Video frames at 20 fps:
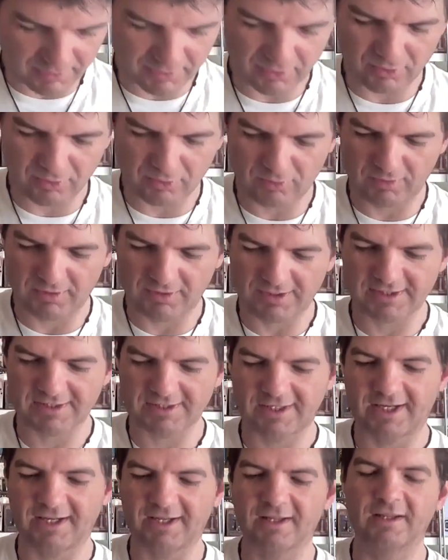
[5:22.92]
blue, this
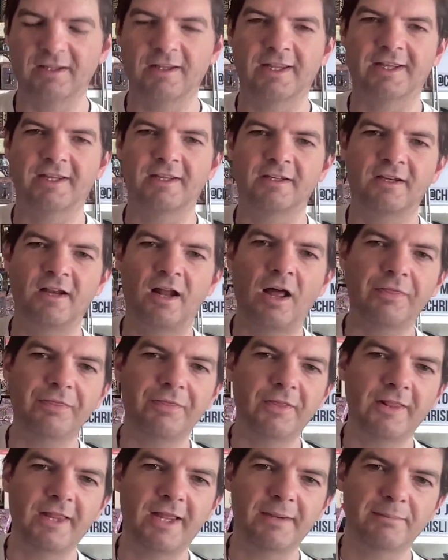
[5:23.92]
light, like not
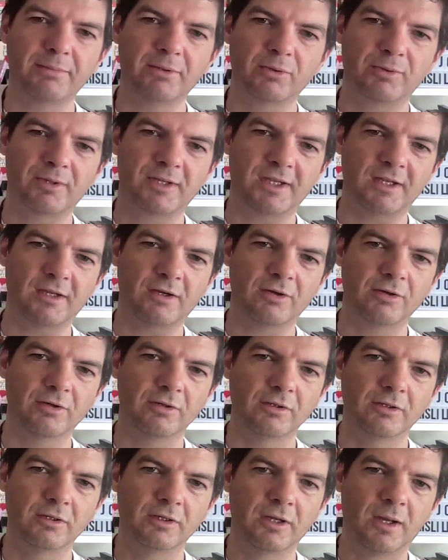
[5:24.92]
the light blue
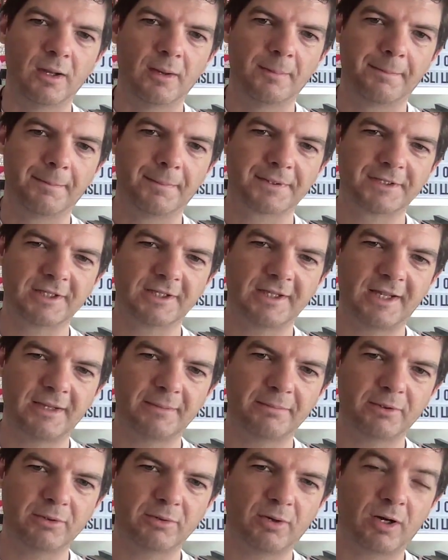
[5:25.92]
here, but the
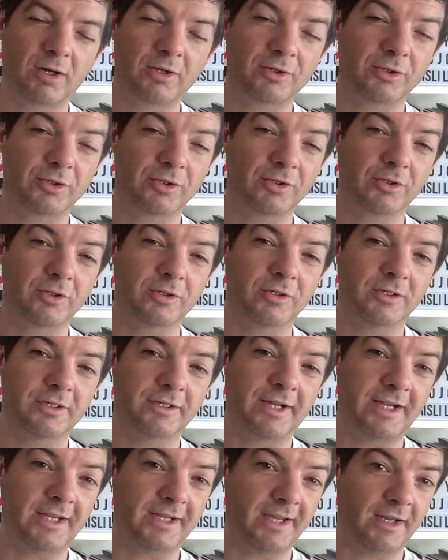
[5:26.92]
light blue on her
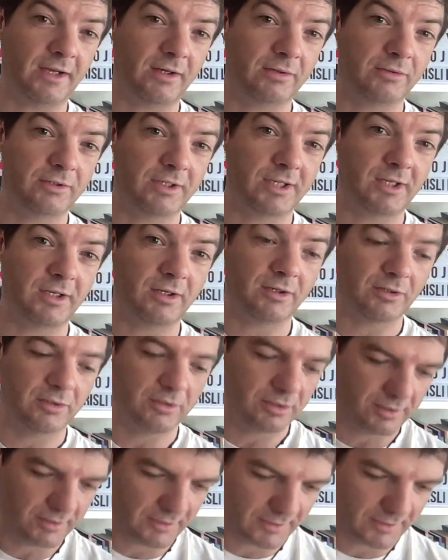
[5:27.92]
nightgown here,